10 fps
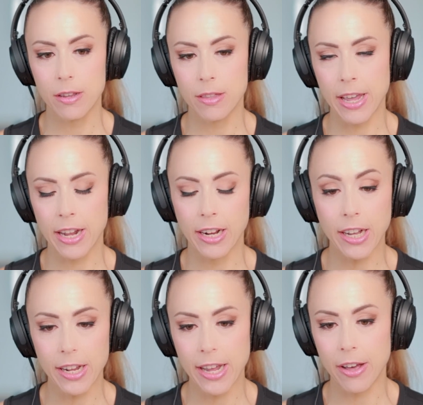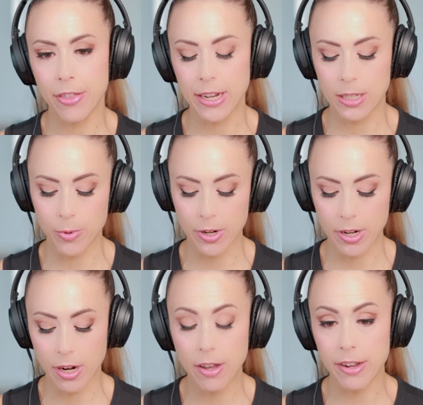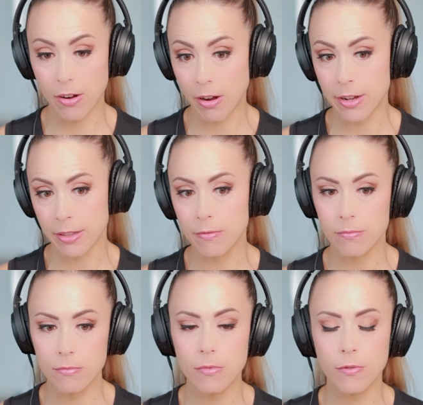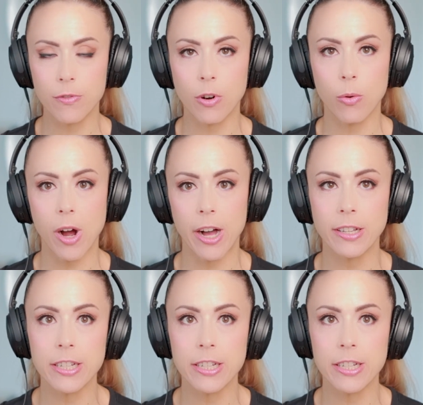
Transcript: They had a gut health expert on for a while,